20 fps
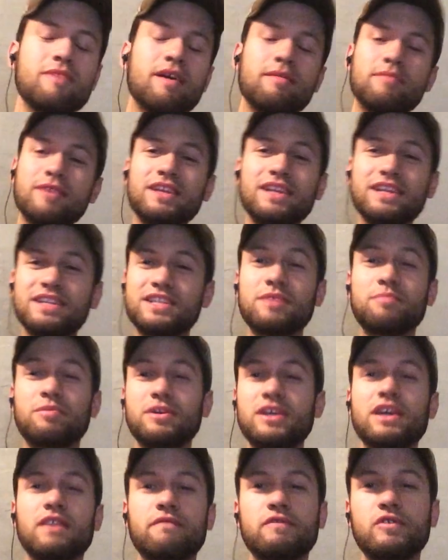may be an
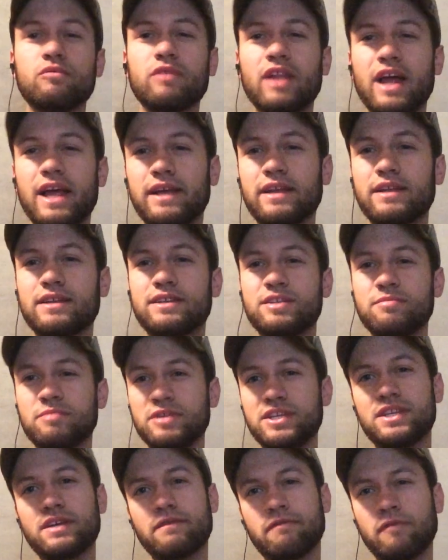ENTP if you like to
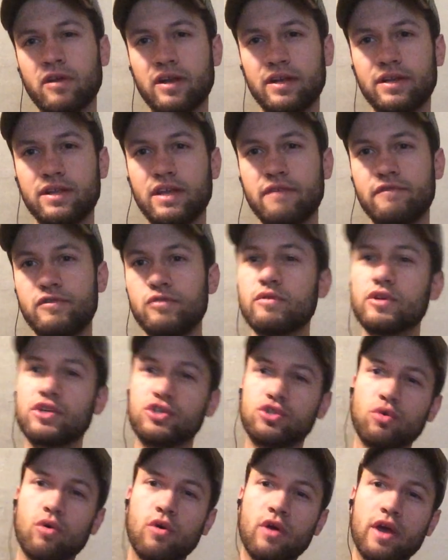be different. If you
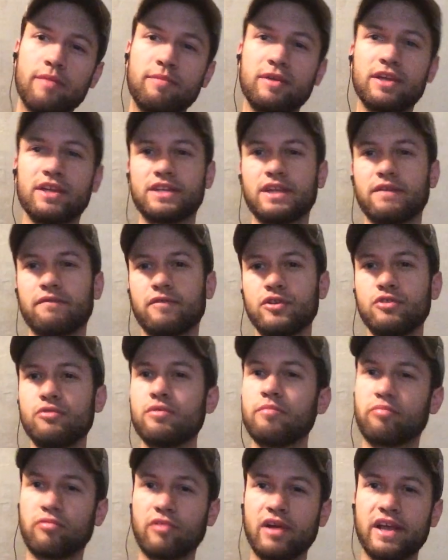enjoy being different, you
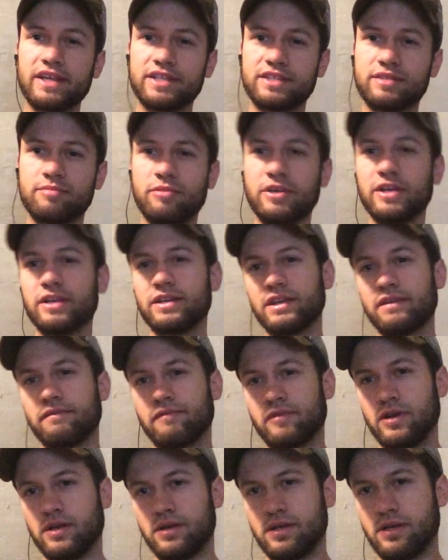embrace being
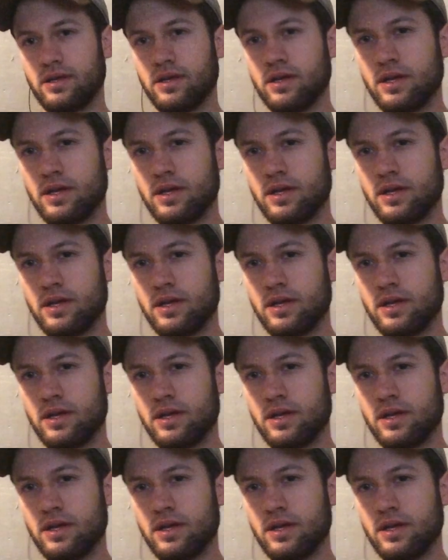different.